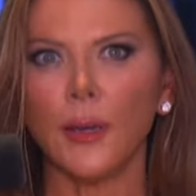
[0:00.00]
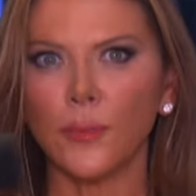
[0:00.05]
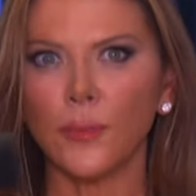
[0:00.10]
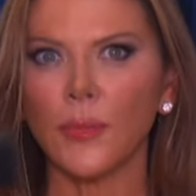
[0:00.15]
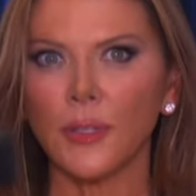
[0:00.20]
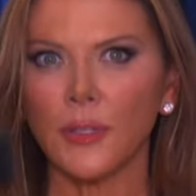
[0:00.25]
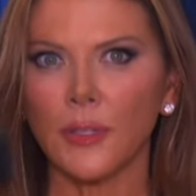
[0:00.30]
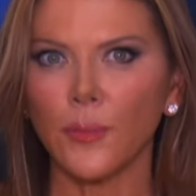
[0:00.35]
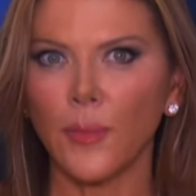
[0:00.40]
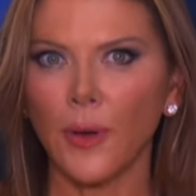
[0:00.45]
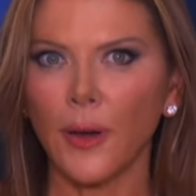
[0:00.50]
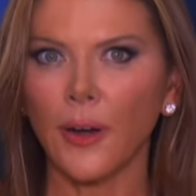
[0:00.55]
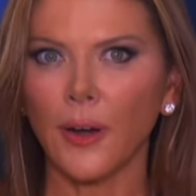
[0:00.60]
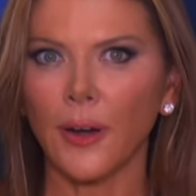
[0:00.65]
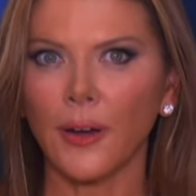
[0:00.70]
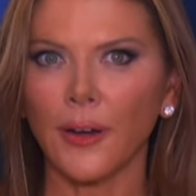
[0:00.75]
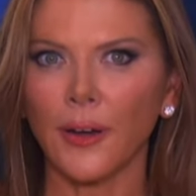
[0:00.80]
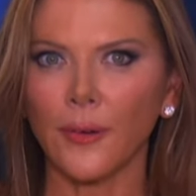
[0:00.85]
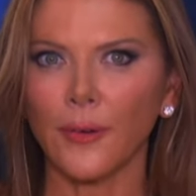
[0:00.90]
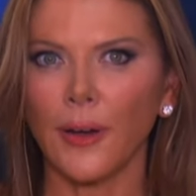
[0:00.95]
Miss
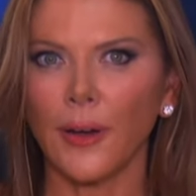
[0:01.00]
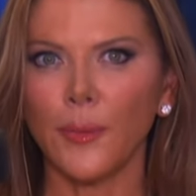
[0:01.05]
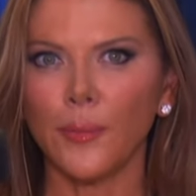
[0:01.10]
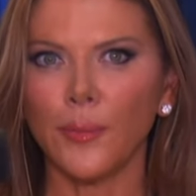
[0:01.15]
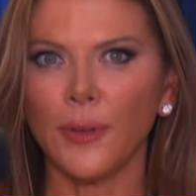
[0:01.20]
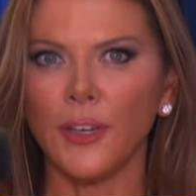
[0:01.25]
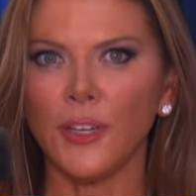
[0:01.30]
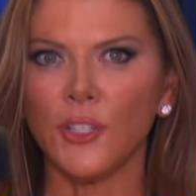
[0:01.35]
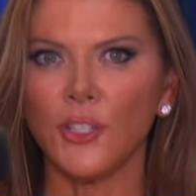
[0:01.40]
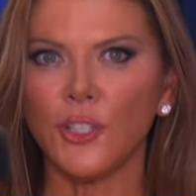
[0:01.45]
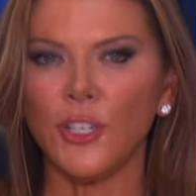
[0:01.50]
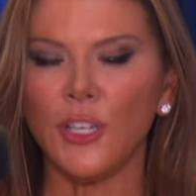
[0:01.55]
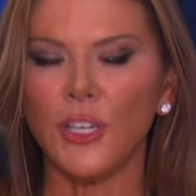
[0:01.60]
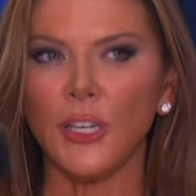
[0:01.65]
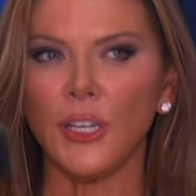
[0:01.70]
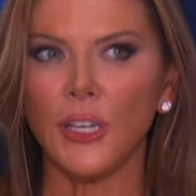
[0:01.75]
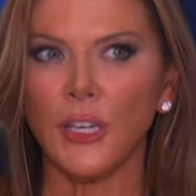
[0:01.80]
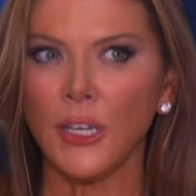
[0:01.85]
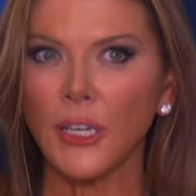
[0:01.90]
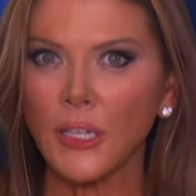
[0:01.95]
America, right? Because she
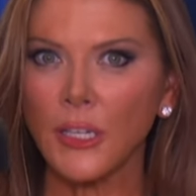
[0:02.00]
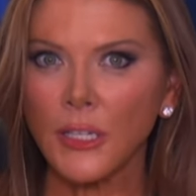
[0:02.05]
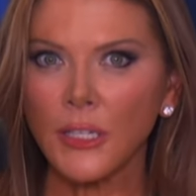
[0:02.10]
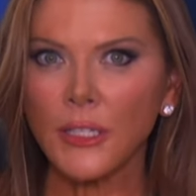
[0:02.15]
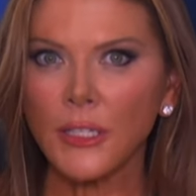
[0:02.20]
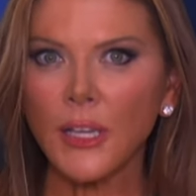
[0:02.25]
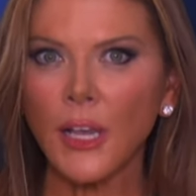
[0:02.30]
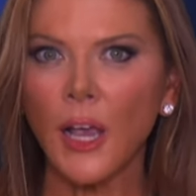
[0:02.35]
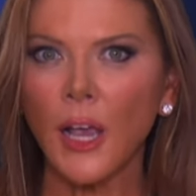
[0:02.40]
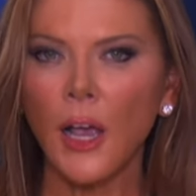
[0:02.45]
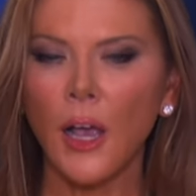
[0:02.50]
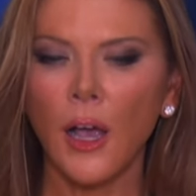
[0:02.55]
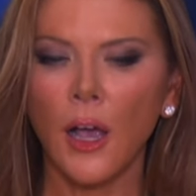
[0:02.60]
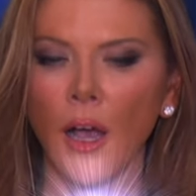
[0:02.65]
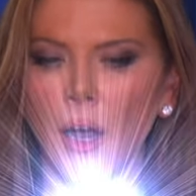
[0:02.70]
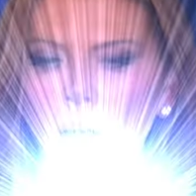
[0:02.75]
is a